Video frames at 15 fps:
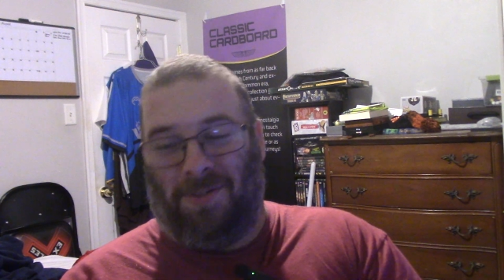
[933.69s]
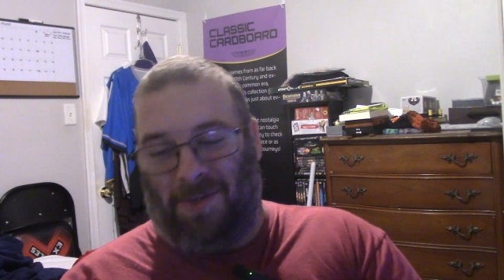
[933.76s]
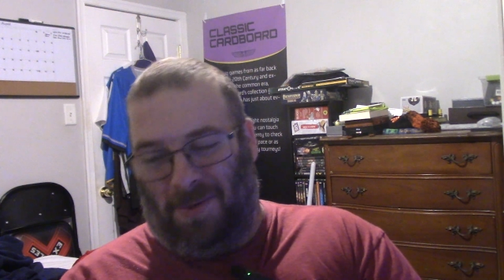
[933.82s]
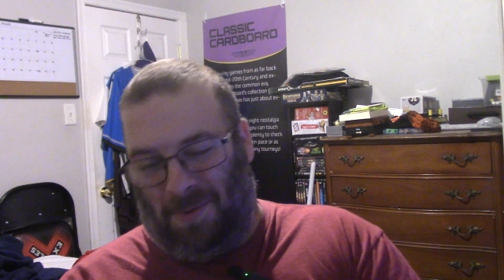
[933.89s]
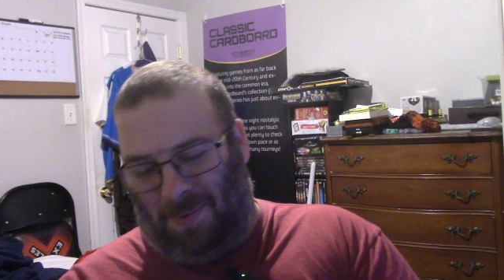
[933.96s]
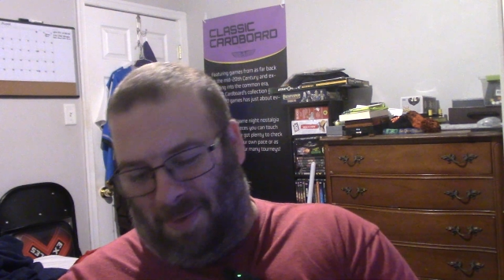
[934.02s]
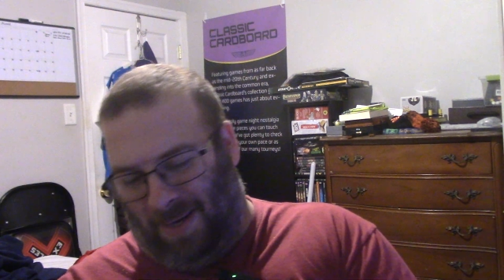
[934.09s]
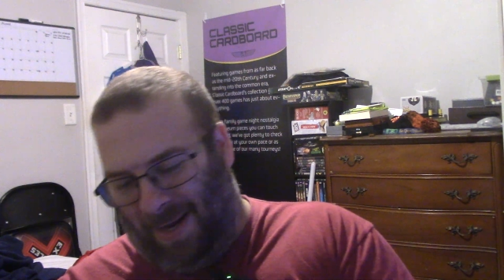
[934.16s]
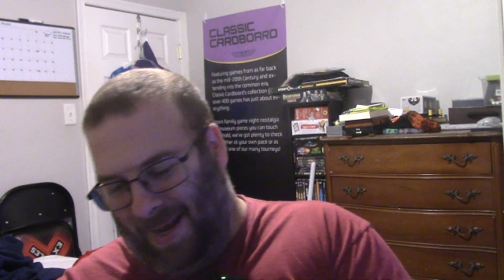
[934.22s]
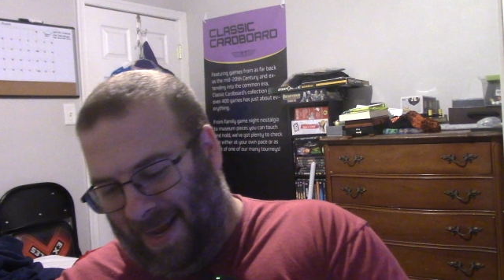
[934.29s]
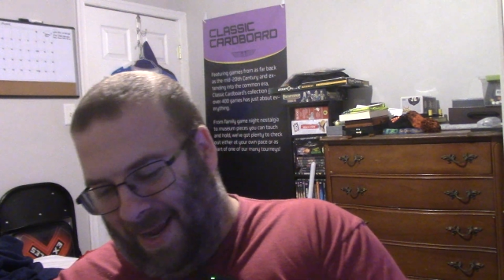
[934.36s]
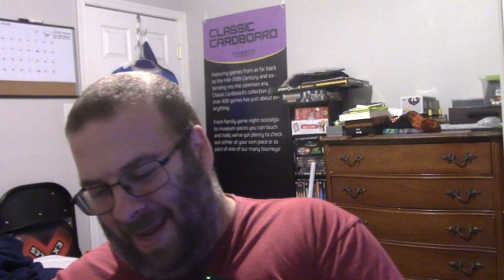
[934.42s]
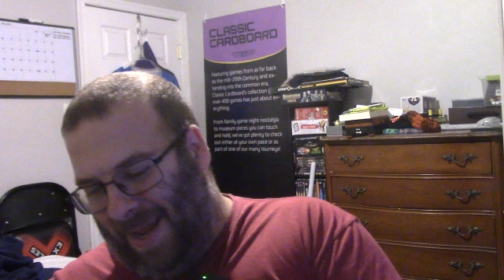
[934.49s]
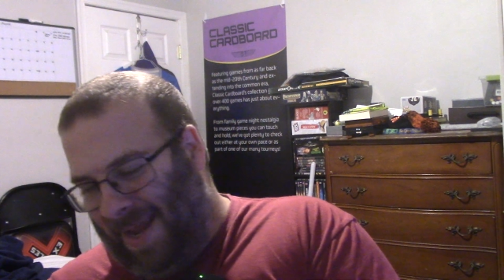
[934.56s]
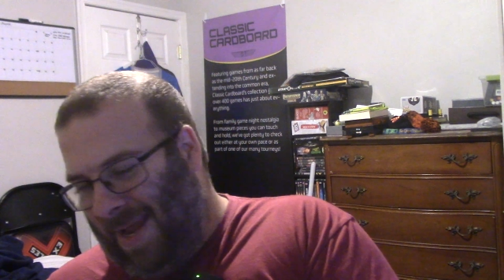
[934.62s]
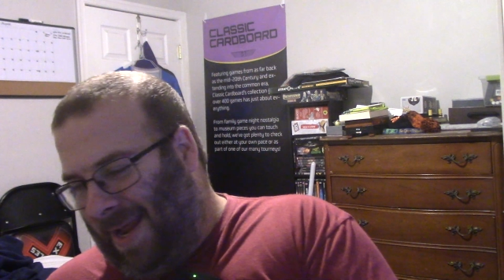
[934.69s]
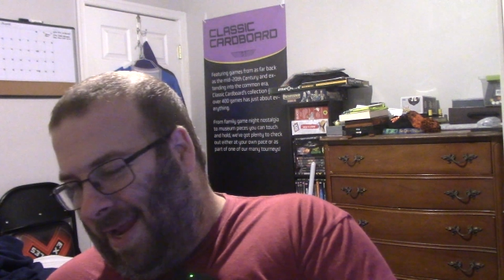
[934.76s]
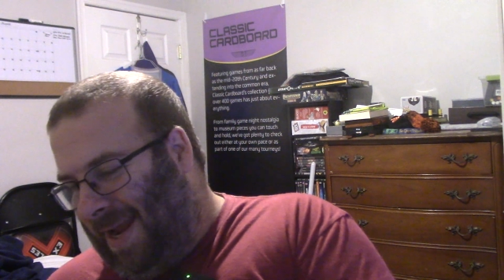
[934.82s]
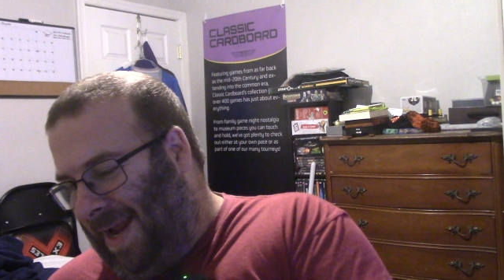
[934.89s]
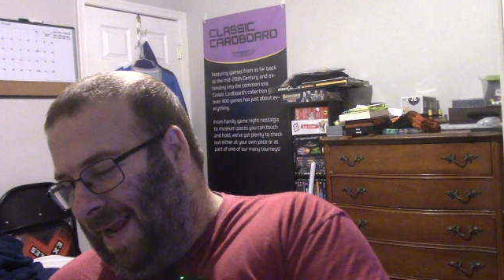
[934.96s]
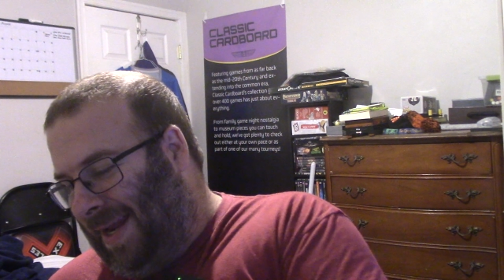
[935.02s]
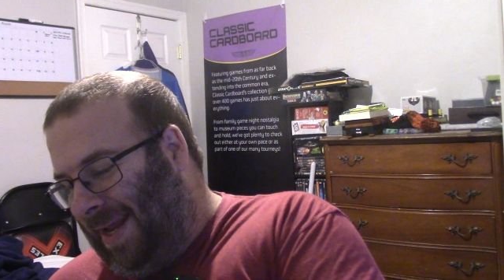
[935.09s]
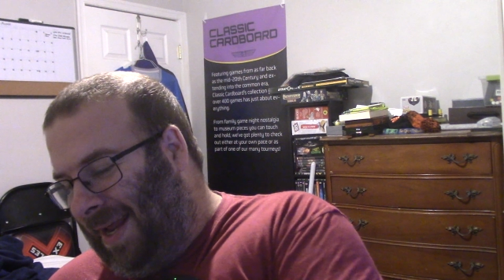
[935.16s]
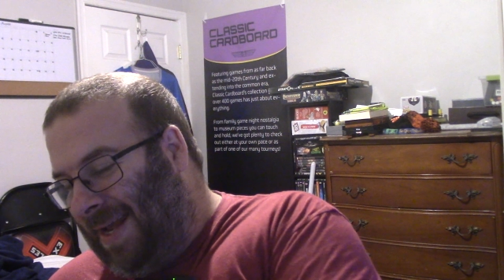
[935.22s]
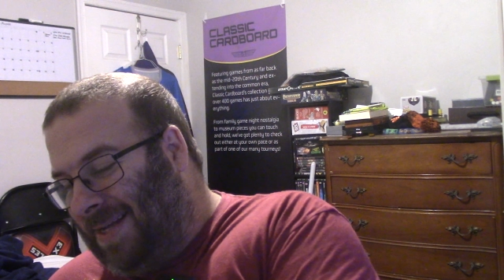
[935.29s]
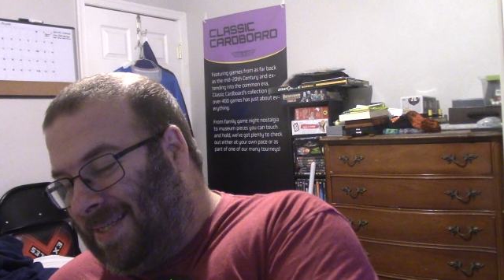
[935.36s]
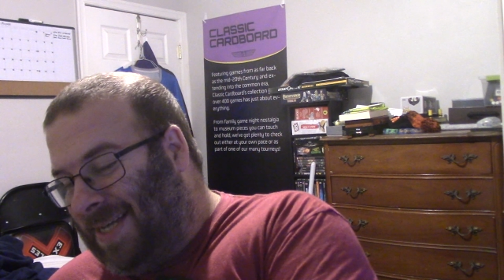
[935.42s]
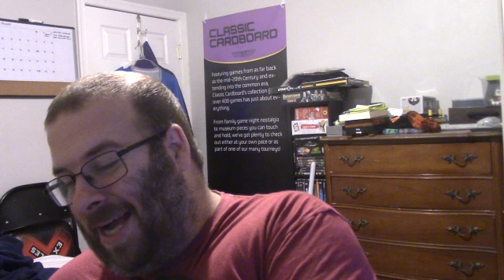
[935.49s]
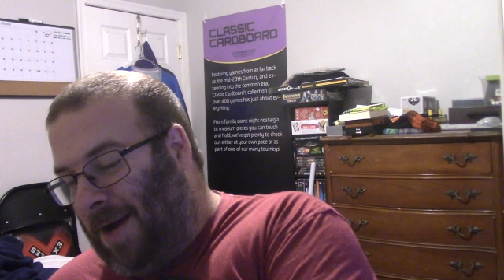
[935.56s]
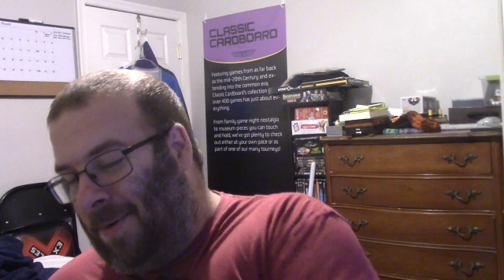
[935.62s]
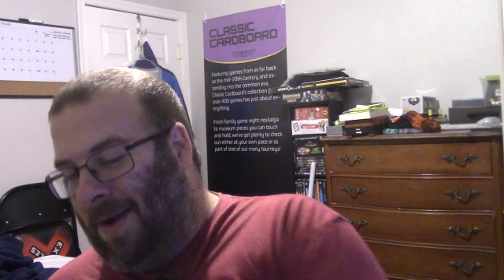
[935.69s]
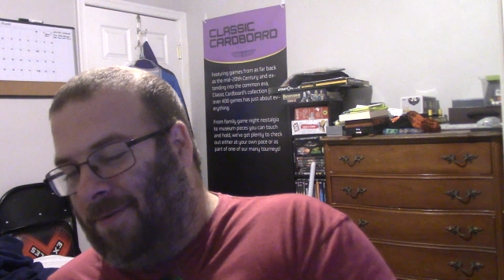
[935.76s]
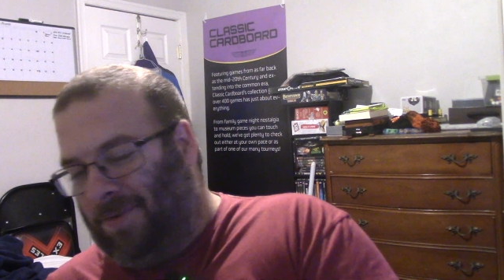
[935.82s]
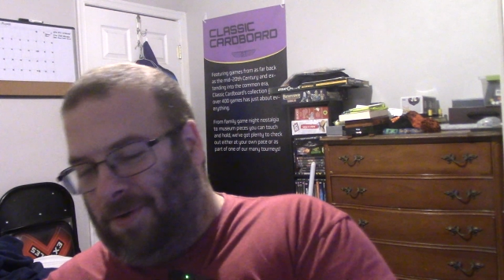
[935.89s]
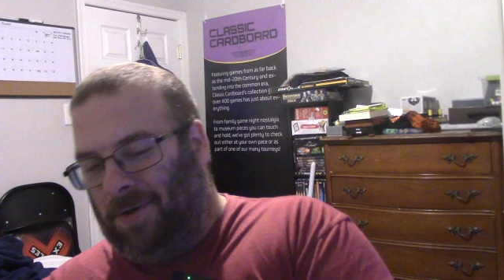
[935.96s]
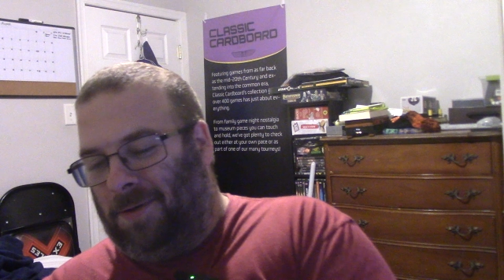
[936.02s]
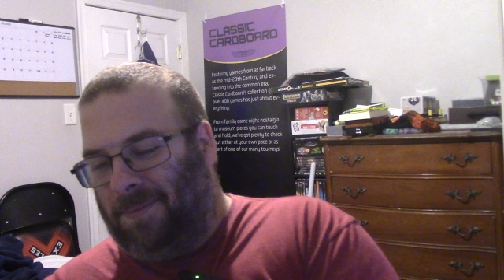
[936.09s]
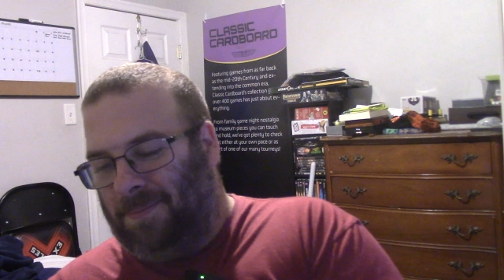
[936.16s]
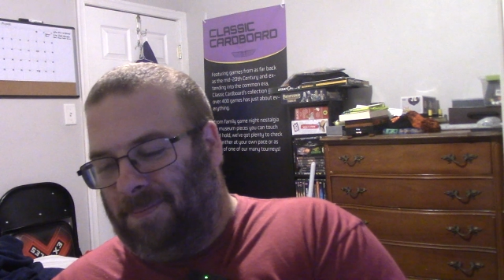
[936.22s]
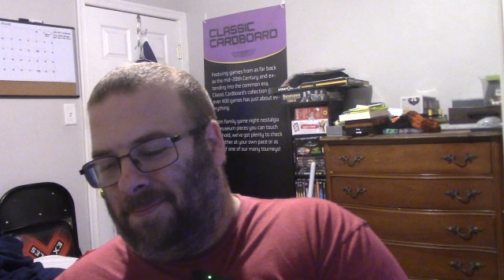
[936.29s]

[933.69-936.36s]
Zone. It is, however,